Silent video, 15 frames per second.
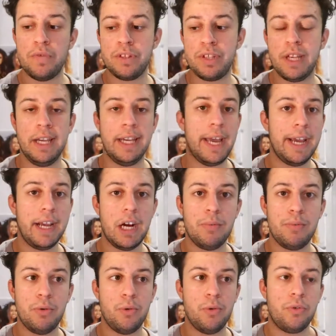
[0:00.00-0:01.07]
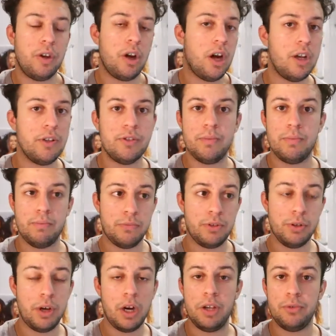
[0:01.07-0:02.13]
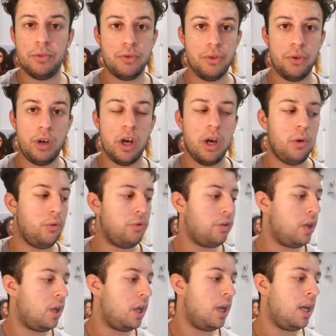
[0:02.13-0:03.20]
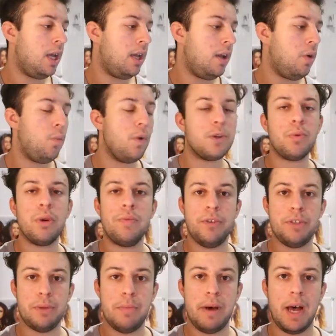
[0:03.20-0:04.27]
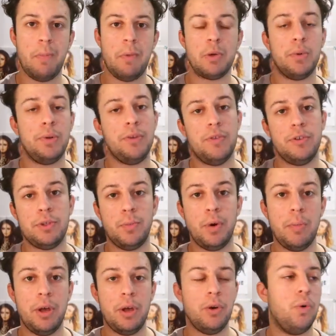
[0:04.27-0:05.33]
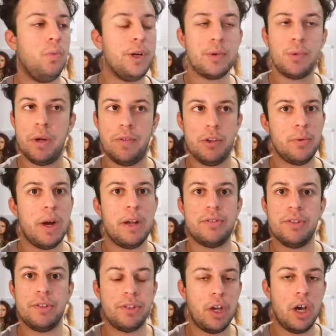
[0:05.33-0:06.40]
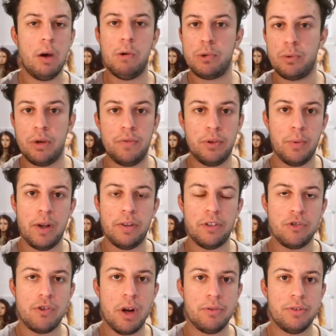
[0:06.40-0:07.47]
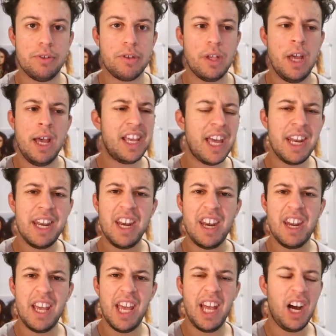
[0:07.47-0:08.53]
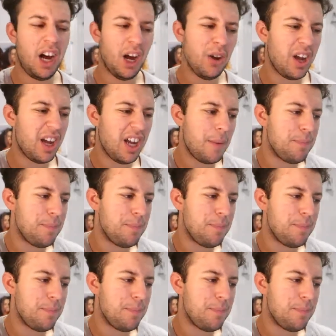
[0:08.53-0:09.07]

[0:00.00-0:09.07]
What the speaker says: obviously gay couples, two guys or two girls, which one of you is the man, which one of you is the woman, or which one of you wears the skirt, which one of you wears the trousers. Again, I